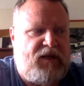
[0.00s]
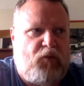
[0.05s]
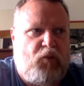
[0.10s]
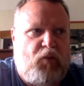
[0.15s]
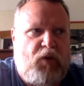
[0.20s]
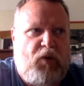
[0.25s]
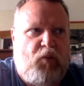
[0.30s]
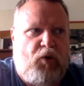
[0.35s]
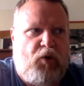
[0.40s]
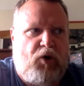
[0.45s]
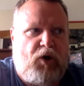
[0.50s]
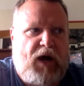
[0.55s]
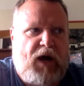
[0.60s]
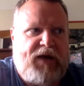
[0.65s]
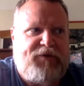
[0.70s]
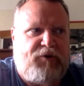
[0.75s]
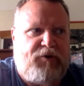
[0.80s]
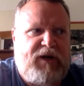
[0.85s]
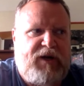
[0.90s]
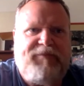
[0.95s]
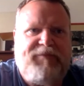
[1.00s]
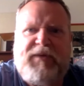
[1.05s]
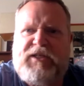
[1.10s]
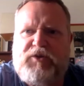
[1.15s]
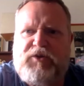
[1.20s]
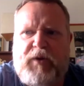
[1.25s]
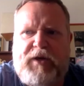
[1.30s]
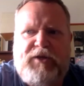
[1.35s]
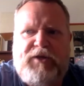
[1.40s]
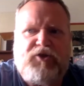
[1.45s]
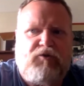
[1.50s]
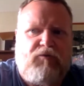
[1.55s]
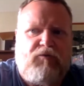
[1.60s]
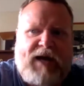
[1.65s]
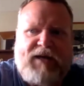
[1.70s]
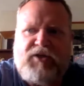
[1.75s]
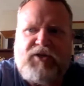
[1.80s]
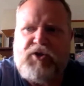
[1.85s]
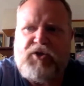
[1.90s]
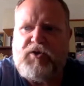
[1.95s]
we were either in between
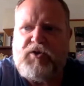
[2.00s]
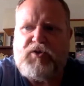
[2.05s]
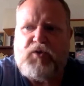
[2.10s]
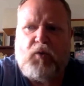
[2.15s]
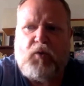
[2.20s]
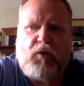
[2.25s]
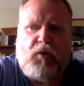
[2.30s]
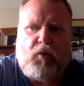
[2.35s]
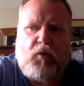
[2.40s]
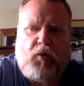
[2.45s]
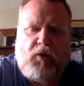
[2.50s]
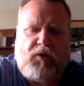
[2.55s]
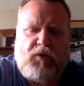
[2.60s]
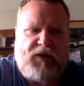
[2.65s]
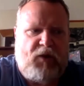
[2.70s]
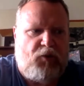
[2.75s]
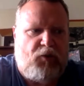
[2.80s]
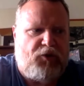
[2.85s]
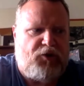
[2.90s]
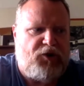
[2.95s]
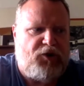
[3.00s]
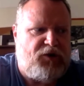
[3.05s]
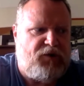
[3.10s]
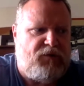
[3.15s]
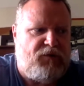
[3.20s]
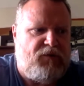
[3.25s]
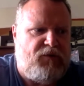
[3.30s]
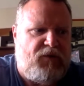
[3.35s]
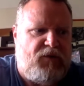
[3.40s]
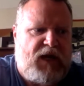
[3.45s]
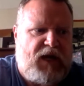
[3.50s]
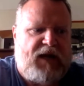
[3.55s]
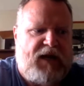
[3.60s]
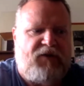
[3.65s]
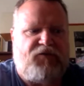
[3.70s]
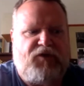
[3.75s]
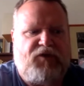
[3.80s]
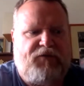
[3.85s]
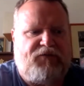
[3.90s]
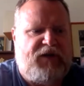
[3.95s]
directors or they were kind
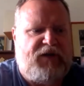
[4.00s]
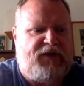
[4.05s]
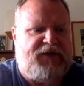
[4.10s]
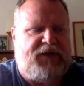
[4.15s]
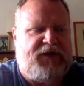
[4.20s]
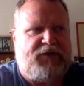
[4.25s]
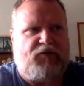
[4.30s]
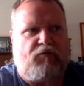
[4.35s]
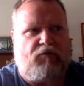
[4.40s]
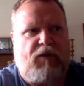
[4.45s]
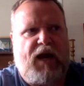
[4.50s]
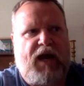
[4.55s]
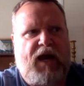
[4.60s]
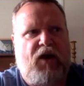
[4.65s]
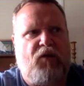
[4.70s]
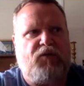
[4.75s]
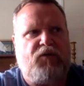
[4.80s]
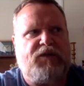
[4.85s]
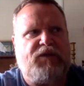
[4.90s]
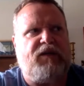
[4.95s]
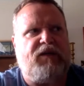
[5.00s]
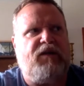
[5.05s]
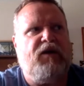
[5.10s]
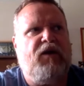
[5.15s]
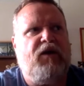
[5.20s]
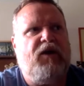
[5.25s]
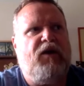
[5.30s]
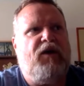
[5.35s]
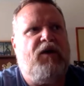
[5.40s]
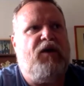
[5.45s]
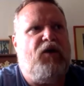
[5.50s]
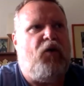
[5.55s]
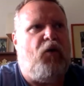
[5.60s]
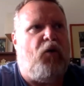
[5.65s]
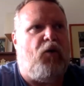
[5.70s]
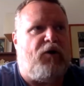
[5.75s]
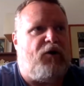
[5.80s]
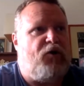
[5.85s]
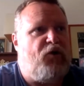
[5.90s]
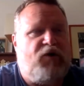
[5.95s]
of shifting things around,
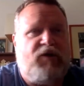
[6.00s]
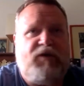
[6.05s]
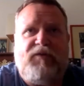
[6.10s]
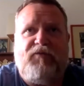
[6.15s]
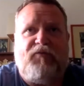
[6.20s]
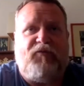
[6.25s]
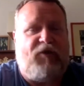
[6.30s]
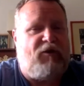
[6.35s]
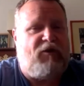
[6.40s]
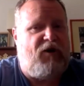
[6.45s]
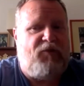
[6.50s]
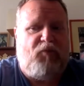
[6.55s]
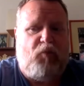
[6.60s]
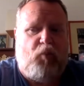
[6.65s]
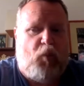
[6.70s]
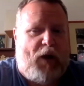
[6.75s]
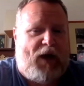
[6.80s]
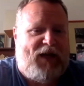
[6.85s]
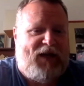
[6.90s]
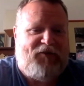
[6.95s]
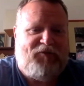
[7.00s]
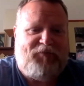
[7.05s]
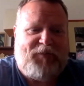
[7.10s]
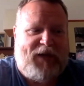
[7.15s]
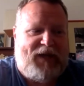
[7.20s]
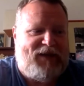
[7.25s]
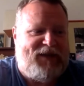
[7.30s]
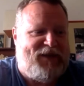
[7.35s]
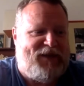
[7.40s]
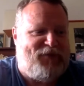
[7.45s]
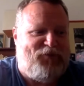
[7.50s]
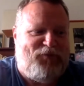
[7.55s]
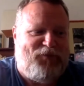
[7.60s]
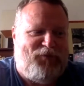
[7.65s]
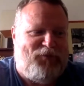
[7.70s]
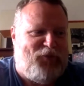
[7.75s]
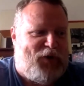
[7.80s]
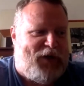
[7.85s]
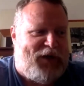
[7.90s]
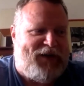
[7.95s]
or it could very well have been that
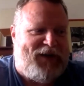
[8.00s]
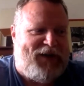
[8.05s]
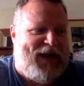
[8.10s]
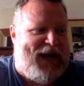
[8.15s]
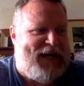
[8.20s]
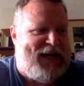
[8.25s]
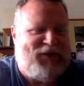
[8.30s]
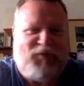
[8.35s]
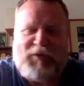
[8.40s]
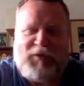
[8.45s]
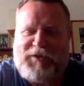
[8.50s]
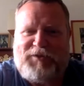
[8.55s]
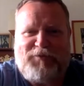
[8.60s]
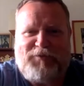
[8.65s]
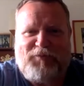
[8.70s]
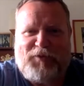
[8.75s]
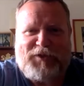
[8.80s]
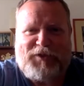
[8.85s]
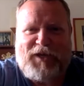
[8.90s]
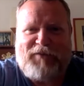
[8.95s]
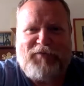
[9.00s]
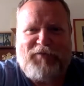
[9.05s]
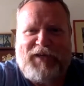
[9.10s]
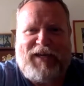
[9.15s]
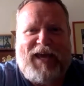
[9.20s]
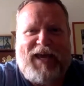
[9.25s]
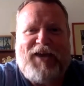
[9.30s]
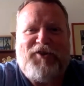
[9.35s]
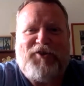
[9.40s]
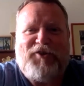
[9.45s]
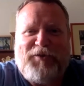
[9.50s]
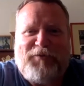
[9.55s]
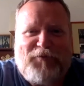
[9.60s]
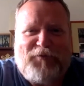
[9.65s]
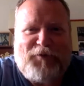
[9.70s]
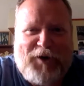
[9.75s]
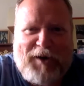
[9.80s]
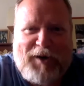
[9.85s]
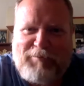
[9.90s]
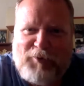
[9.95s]
one of the guys was on vacation
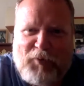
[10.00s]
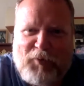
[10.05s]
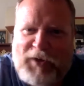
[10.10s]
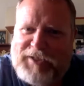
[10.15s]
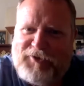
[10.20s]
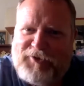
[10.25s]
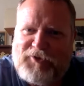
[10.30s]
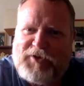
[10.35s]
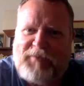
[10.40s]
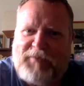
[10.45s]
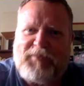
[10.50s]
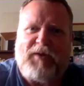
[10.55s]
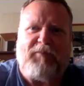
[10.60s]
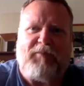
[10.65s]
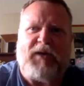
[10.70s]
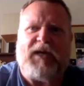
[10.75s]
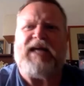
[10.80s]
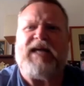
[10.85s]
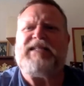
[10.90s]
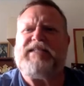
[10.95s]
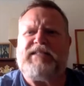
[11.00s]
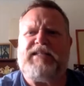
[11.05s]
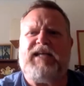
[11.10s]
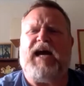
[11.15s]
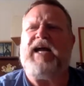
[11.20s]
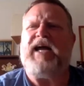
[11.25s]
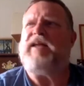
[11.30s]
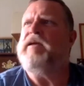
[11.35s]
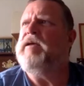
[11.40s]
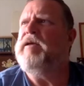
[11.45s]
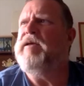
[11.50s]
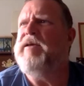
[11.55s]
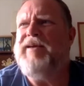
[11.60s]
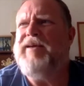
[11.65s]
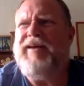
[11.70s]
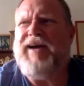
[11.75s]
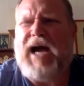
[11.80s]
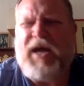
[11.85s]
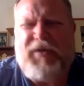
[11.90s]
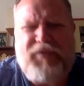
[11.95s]
for a couple of weeks or something. But I
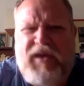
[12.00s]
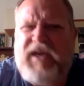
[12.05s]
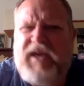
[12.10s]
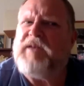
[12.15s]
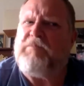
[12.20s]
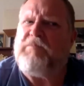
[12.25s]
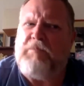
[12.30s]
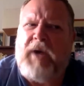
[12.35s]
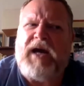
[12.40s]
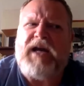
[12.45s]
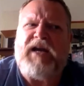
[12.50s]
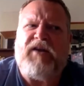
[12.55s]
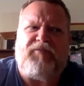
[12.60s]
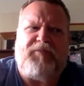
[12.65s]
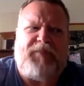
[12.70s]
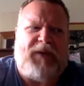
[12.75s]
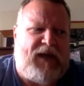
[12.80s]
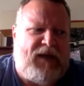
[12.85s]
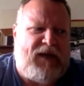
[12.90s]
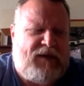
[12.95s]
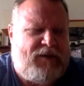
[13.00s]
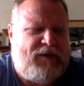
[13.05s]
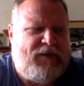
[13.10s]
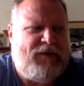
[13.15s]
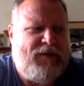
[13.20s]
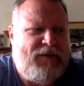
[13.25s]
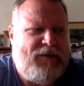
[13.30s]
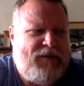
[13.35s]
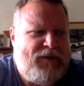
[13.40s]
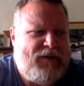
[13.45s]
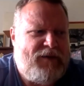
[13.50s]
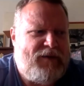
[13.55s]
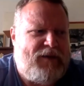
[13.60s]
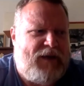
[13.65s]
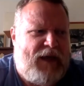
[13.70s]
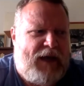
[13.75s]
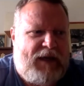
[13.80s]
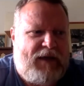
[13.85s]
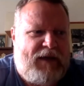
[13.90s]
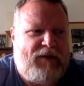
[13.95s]
think it might have been
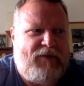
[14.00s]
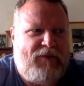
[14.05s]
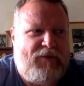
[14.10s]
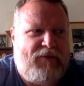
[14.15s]
like,